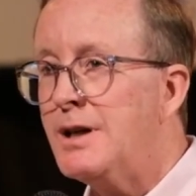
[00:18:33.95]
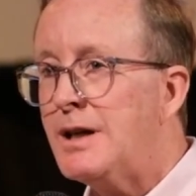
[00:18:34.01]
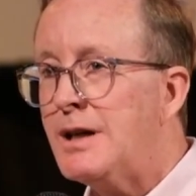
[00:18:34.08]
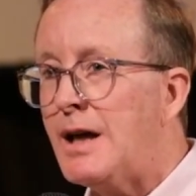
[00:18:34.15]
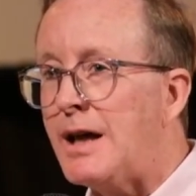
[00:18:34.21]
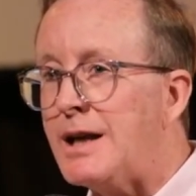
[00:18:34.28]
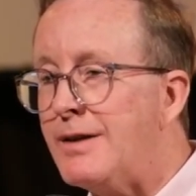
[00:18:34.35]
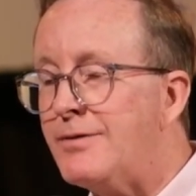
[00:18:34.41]

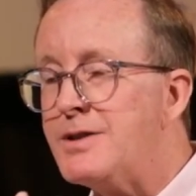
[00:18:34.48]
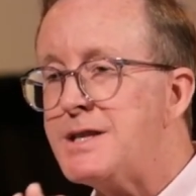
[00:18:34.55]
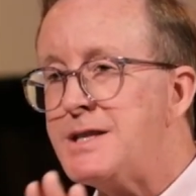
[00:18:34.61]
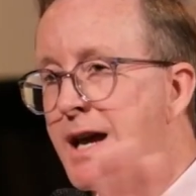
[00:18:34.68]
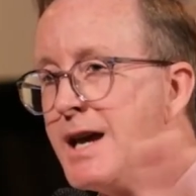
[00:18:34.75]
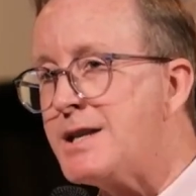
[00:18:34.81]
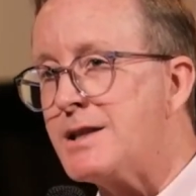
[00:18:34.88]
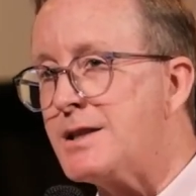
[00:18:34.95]
And he even
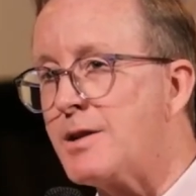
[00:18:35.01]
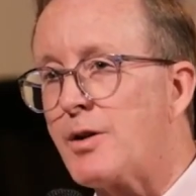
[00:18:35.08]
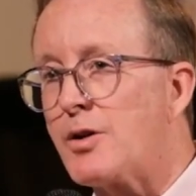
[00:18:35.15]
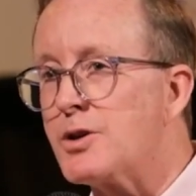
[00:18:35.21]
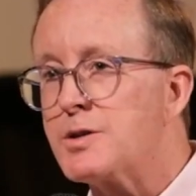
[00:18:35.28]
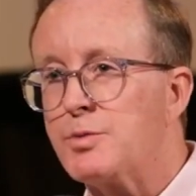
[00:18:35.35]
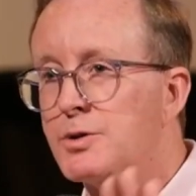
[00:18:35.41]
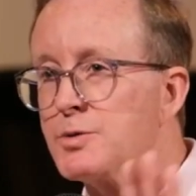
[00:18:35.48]
says in the
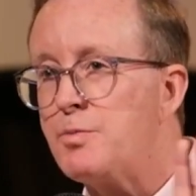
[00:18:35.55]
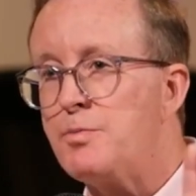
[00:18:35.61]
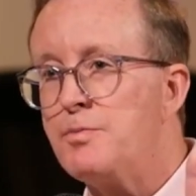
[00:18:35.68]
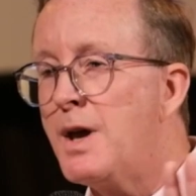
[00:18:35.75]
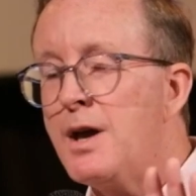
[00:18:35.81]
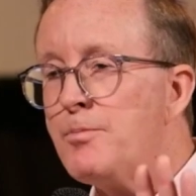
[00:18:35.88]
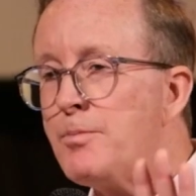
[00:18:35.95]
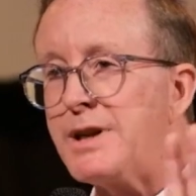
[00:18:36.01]
Gospel
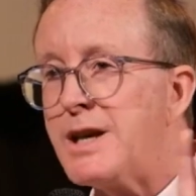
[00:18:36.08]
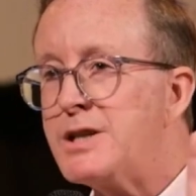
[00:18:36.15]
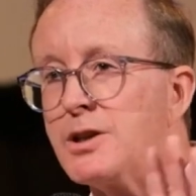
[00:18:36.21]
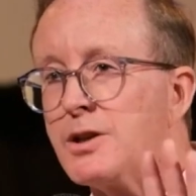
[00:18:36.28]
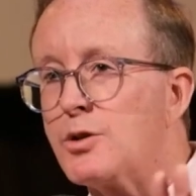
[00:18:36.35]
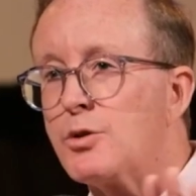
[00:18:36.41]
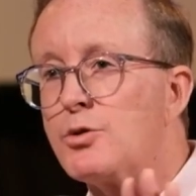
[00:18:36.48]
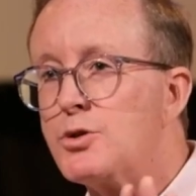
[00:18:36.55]
Blessed are
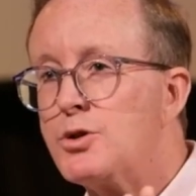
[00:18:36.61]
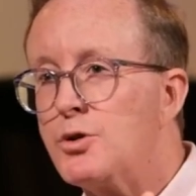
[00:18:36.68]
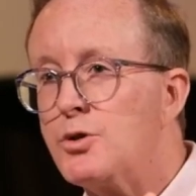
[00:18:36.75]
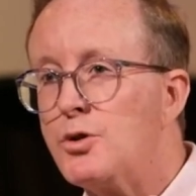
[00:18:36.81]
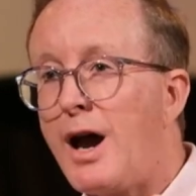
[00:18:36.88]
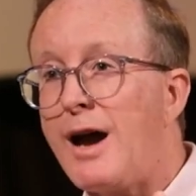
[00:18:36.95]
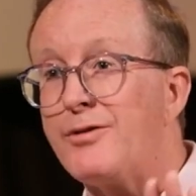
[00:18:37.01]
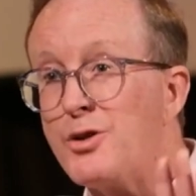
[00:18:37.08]
those who
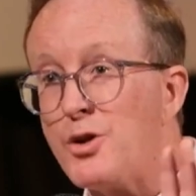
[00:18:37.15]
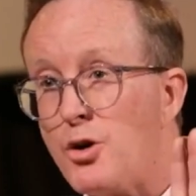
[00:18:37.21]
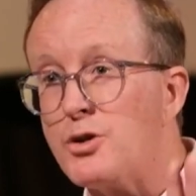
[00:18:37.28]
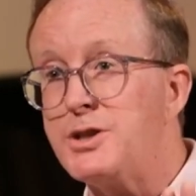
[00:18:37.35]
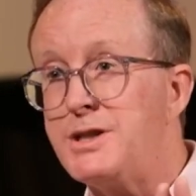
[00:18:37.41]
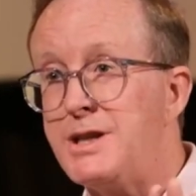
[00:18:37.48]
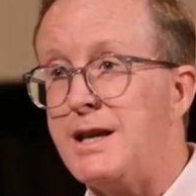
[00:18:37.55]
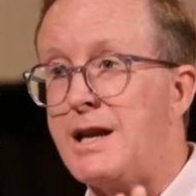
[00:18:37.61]
have not
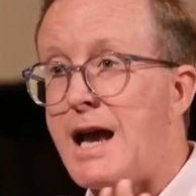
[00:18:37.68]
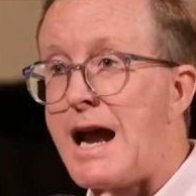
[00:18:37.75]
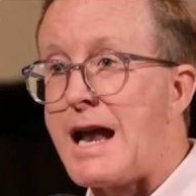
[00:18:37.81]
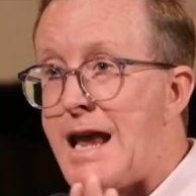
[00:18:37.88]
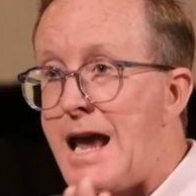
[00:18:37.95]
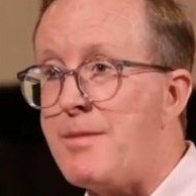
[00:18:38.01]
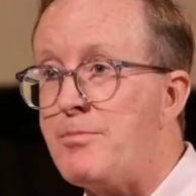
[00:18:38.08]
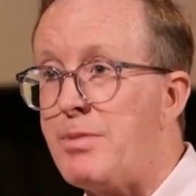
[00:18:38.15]
seen and
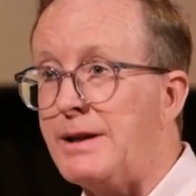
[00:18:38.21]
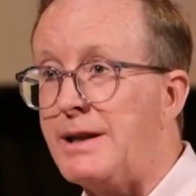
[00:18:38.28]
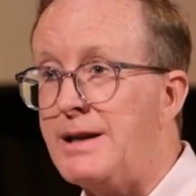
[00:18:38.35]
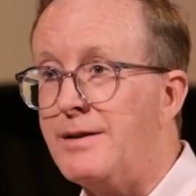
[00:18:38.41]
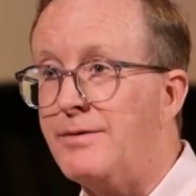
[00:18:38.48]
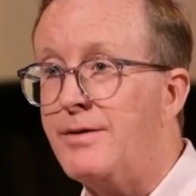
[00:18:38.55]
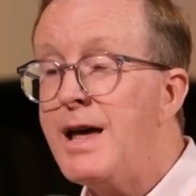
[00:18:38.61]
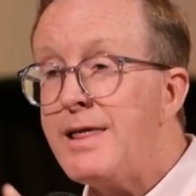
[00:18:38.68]
yet believe.
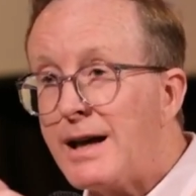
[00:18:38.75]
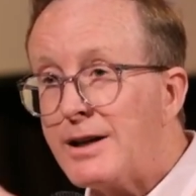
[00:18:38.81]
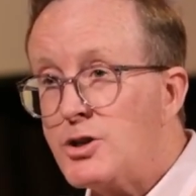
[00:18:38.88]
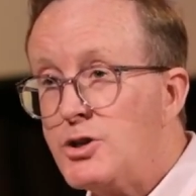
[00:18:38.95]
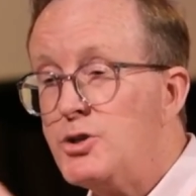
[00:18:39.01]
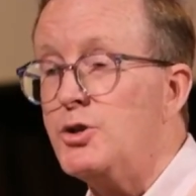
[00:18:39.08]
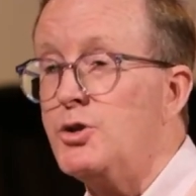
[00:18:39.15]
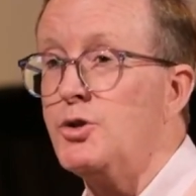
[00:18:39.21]
That's
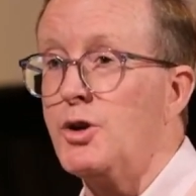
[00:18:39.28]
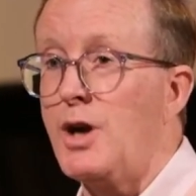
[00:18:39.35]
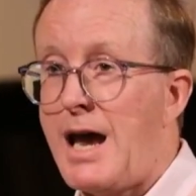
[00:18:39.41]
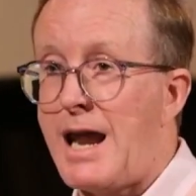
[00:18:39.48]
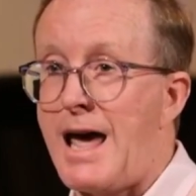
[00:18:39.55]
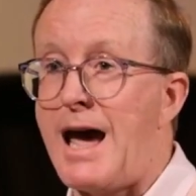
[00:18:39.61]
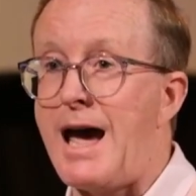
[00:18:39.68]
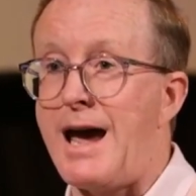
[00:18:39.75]
you and
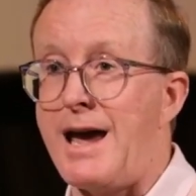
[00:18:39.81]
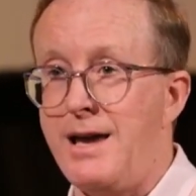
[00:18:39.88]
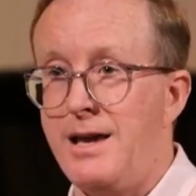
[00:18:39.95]
I.